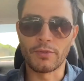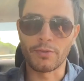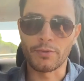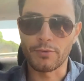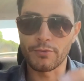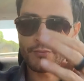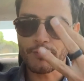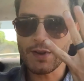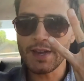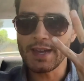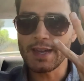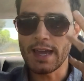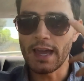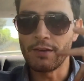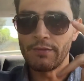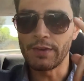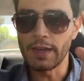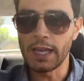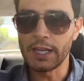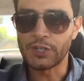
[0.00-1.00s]
3
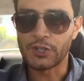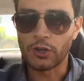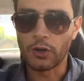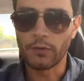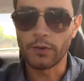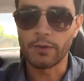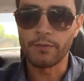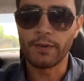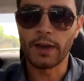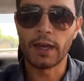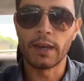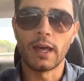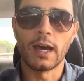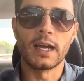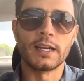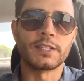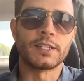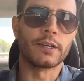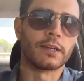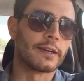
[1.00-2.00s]
Aviation over at Van
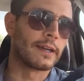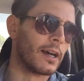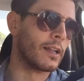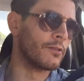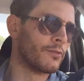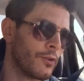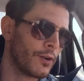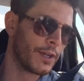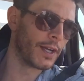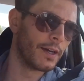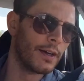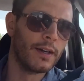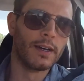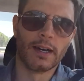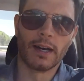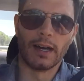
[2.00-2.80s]
Nuys here in California.